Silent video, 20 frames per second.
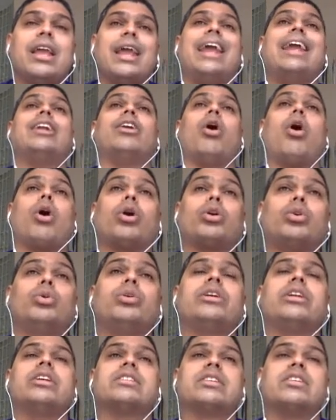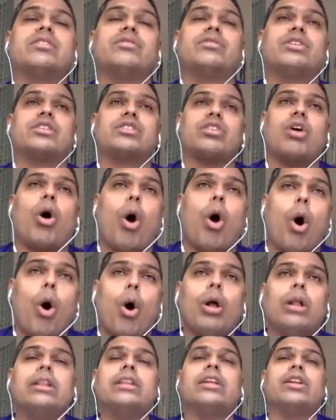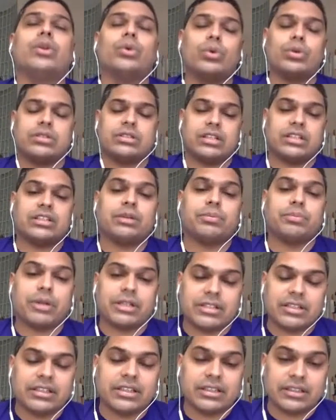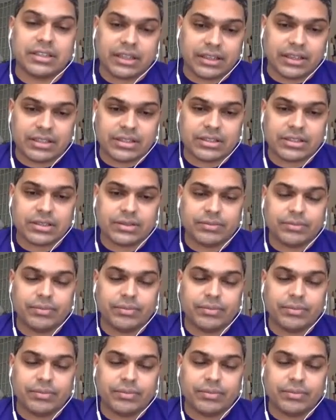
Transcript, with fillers: it auto discovers all the nodes that are present in the cluster